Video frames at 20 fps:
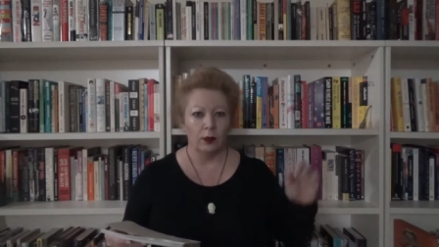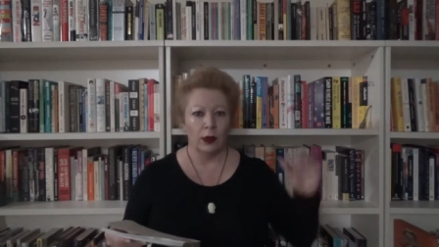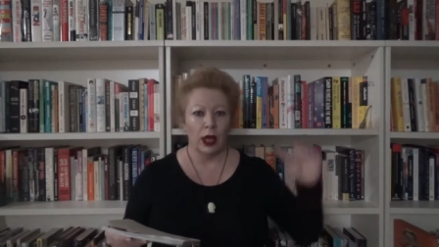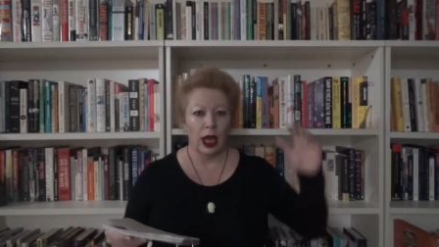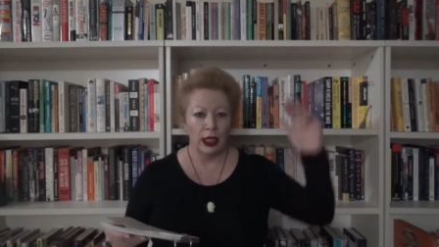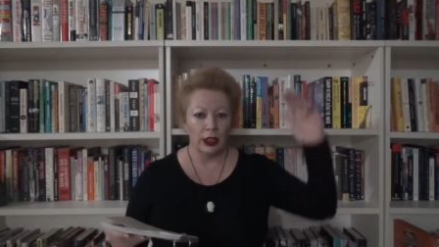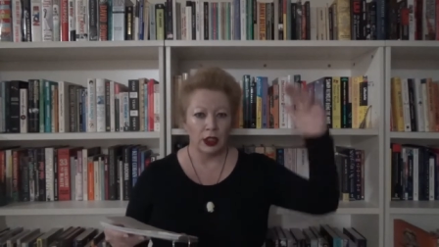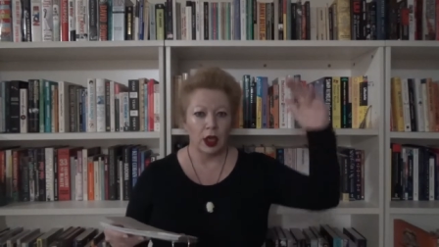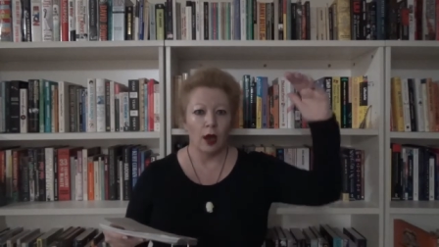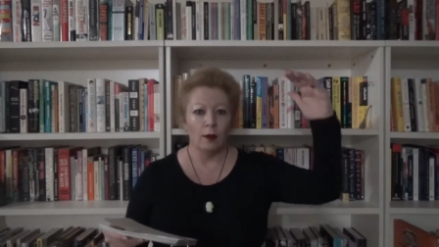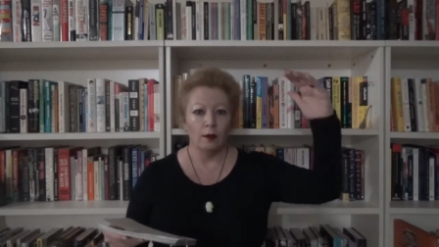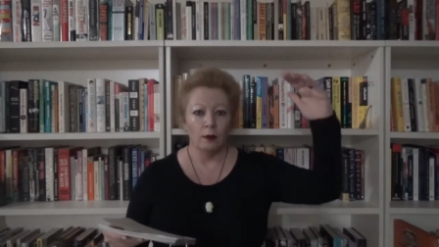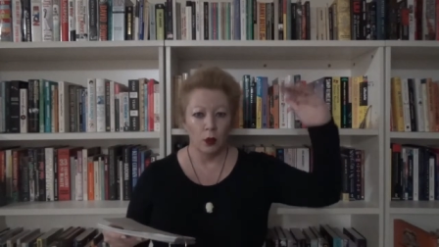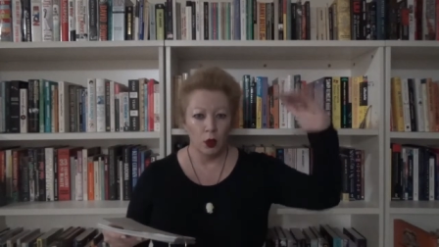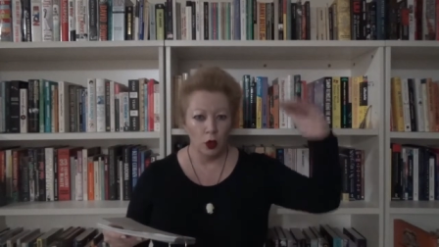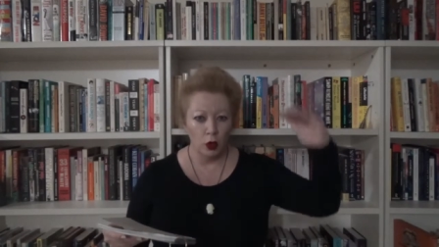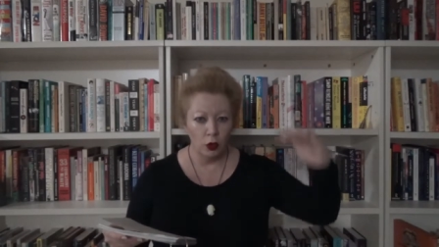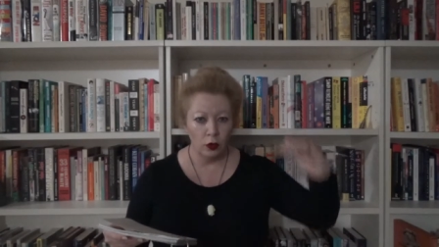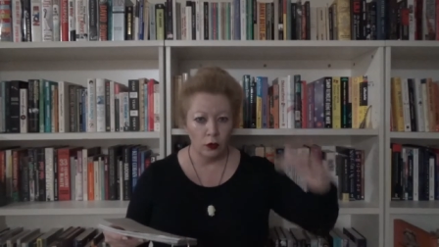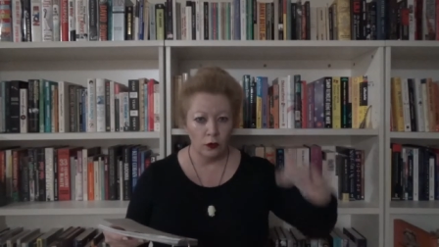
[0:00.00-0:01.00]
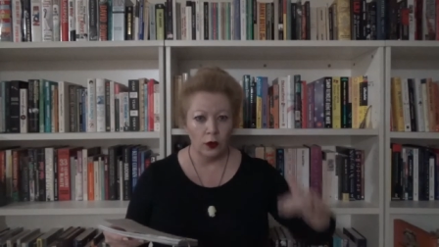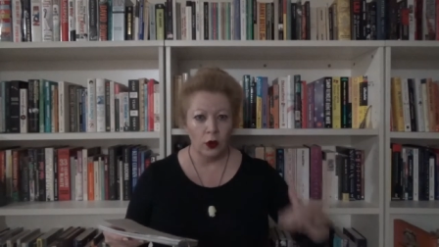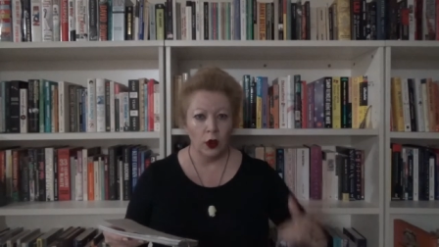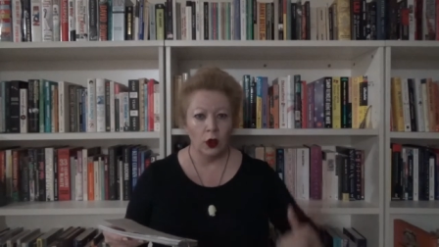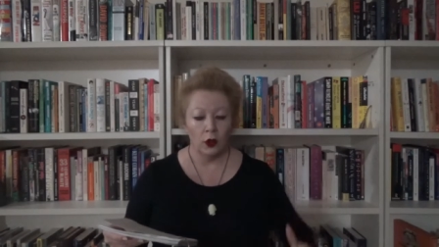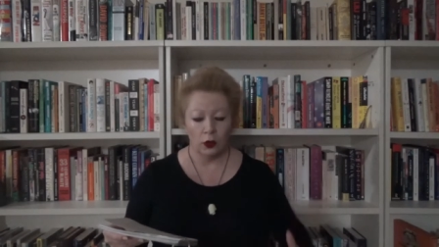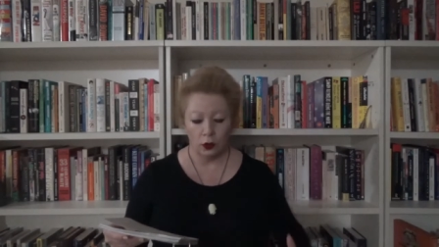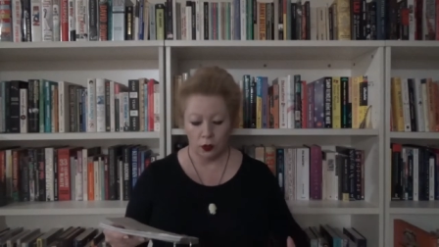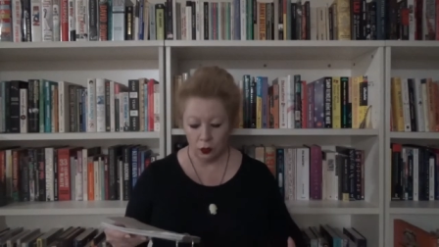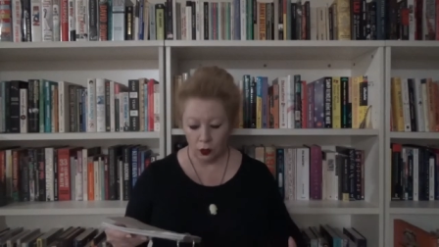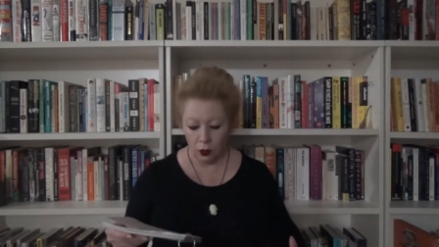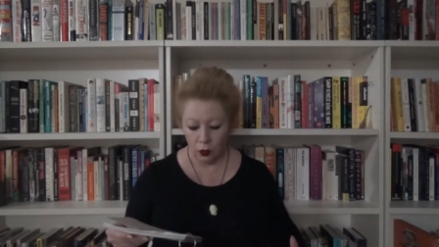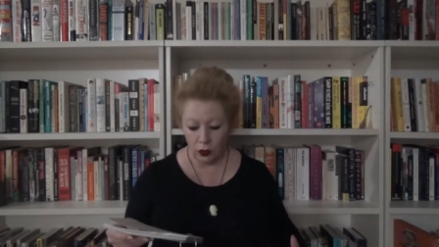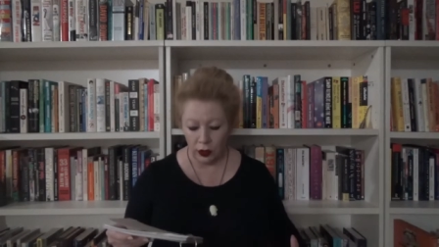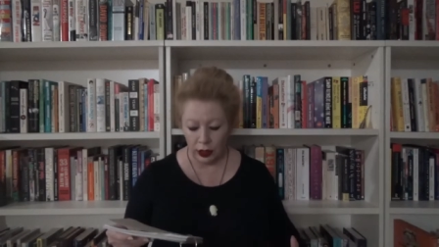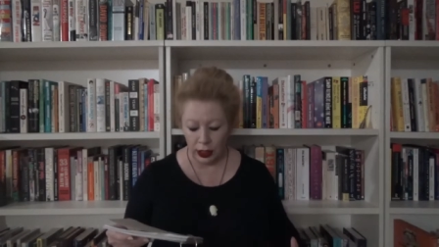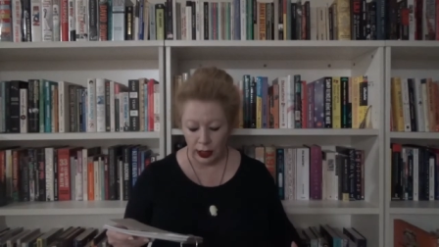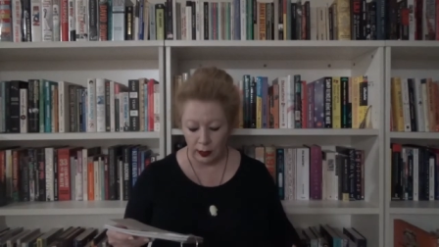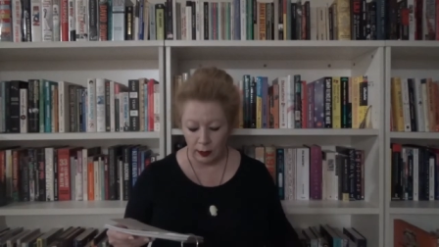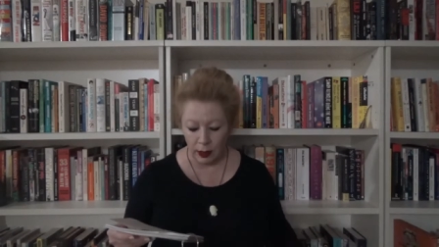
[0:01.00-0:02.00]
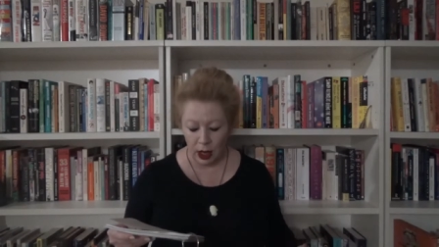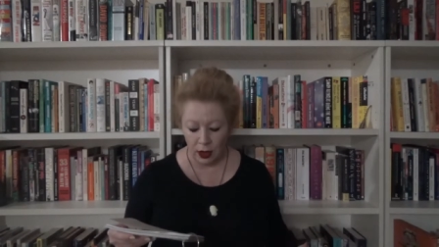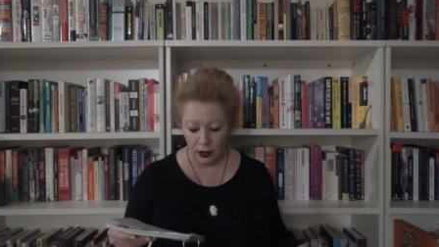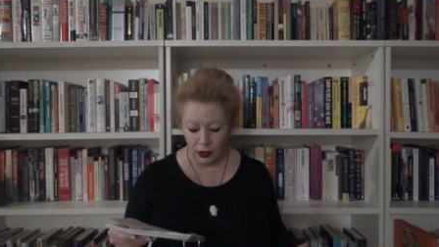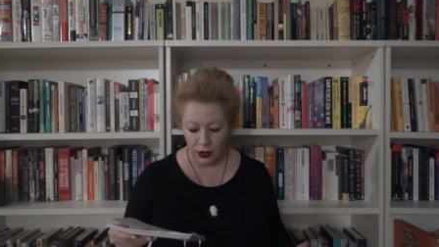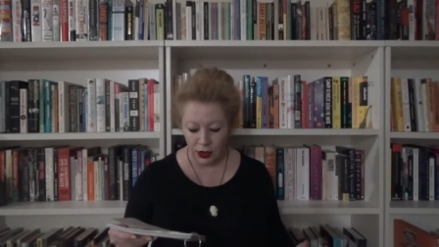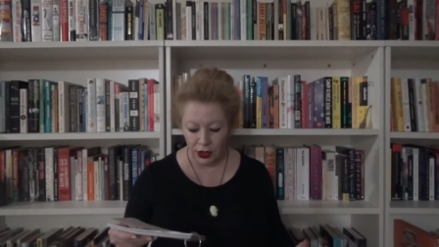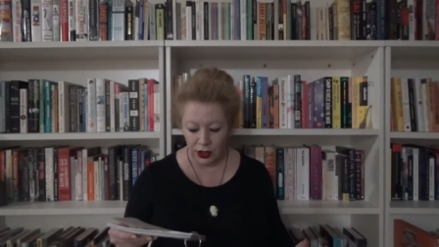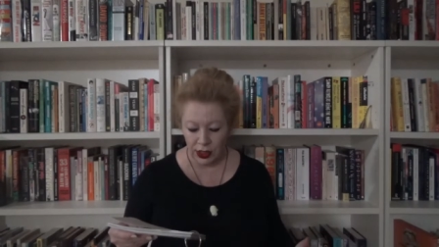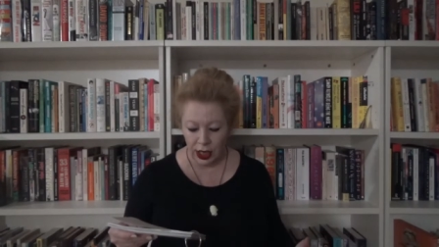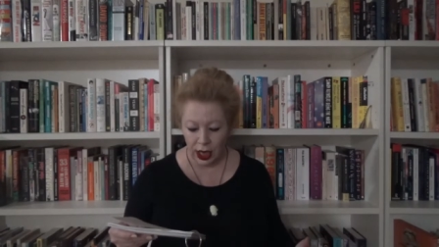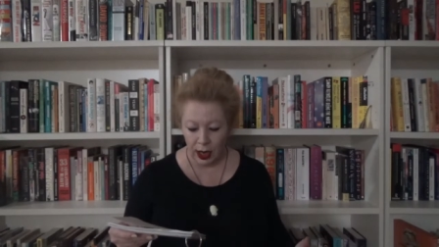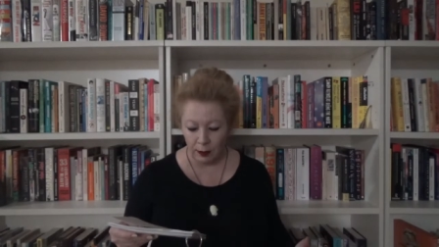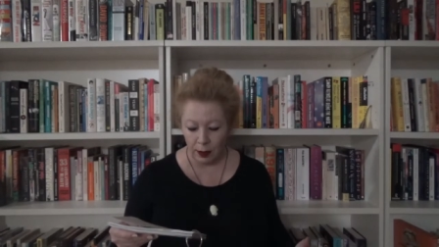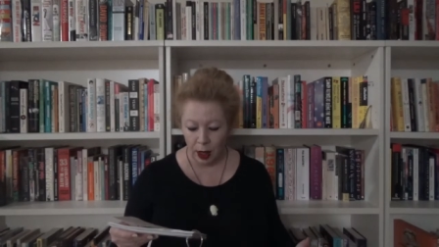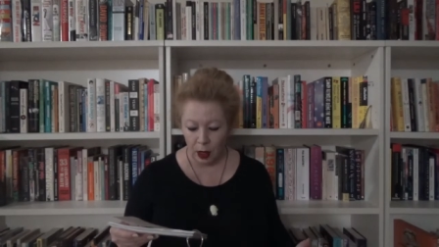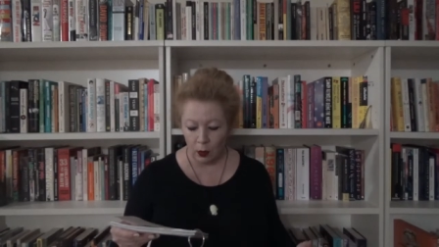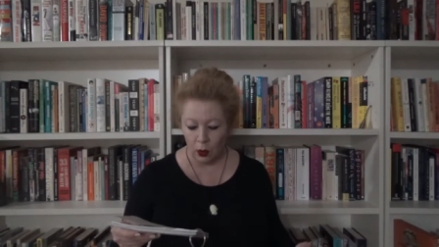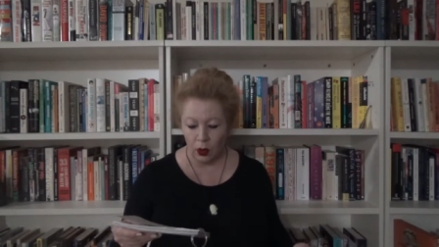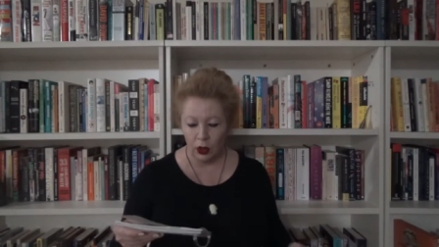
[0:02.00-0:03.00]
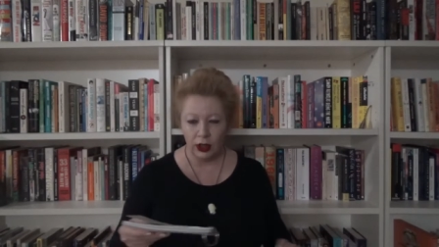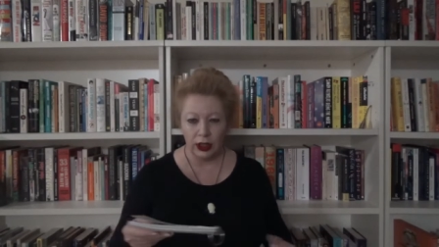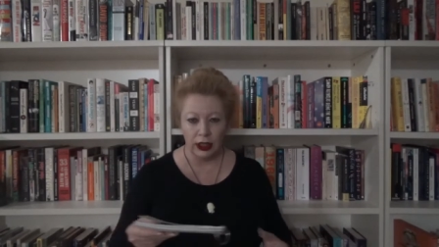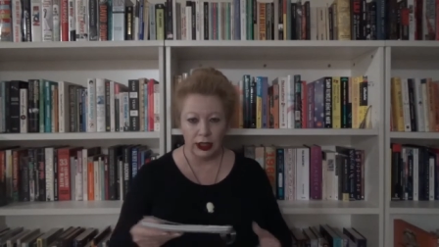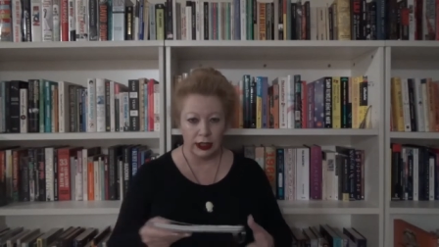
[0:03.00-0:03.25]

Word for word: as I move through the emails to start my working